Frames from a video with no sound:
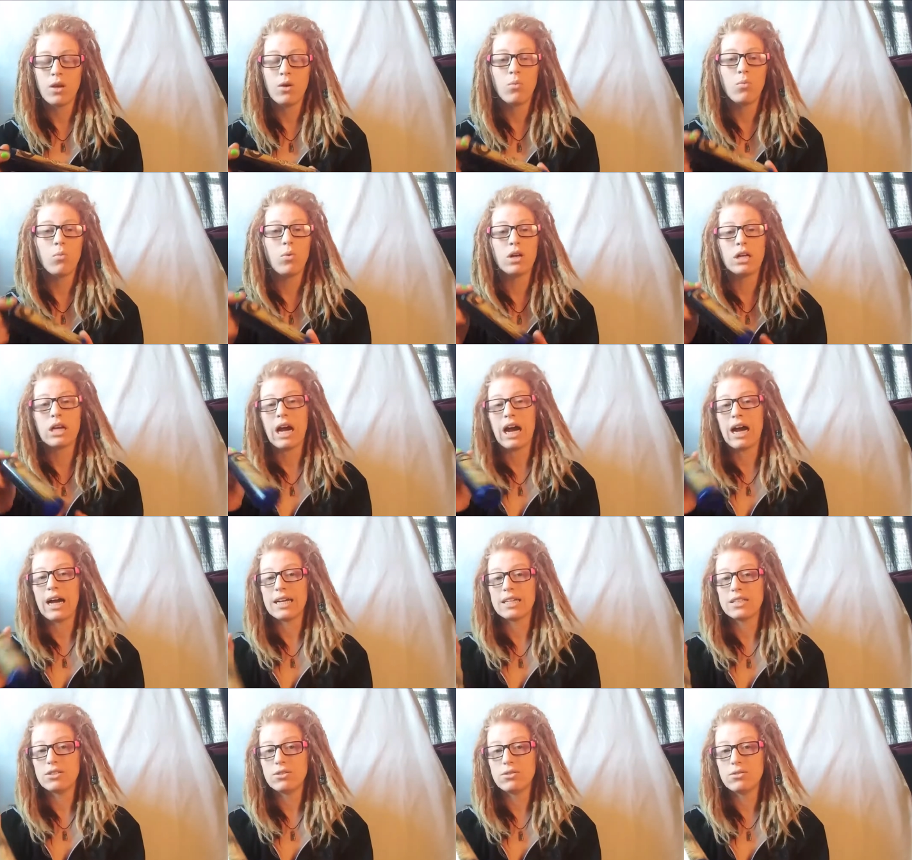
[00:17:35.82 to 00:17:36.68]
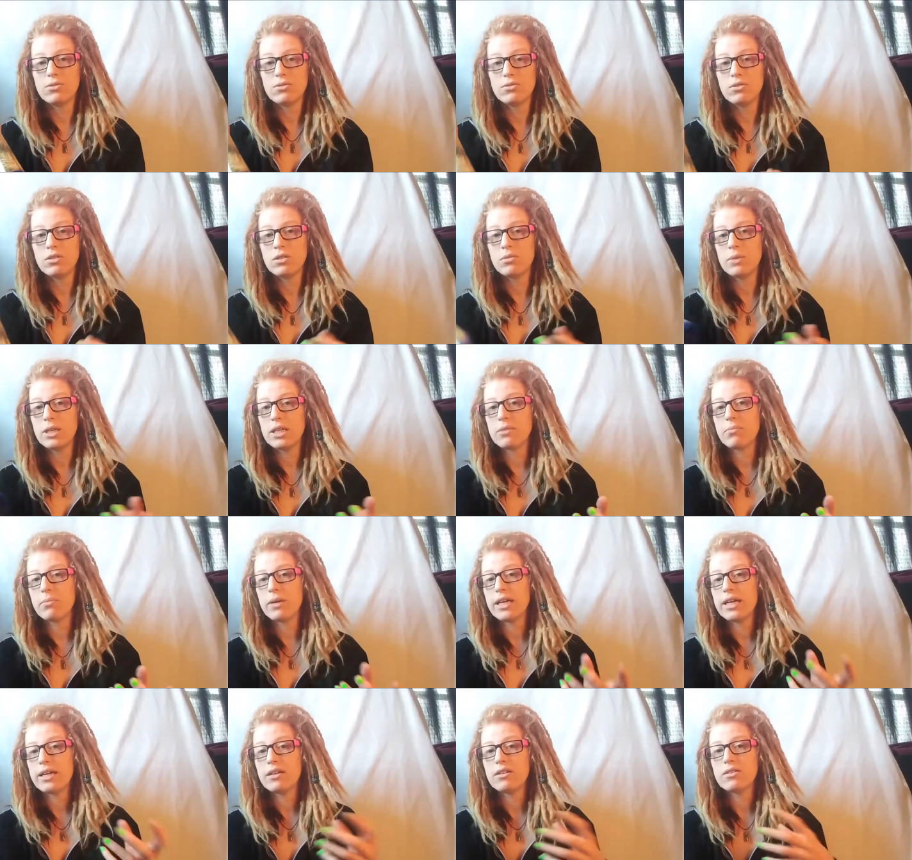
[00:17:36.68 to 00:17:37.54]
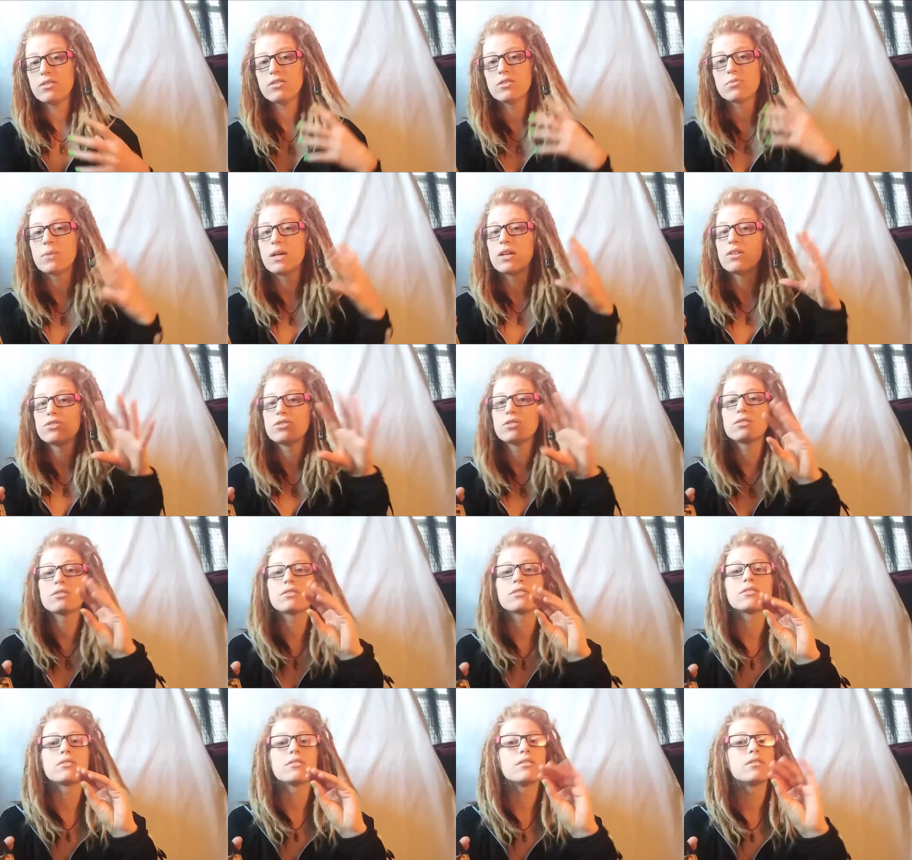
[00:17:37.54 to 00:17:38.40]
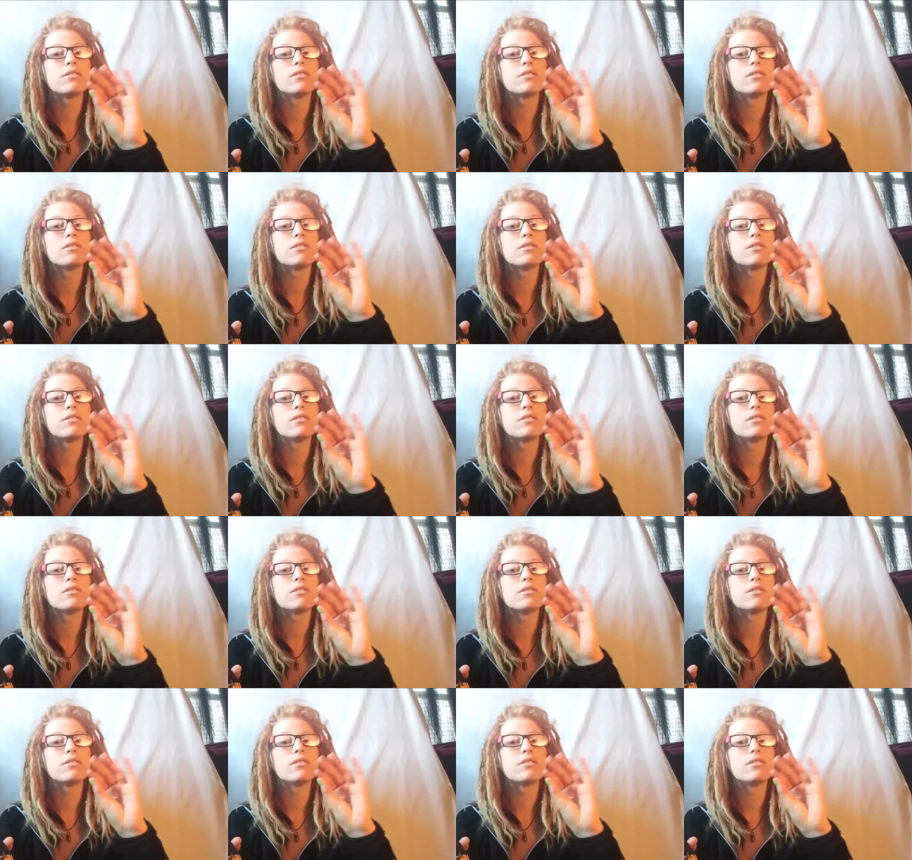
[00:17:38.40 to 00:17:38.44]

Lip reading: What I do to make my hair smell just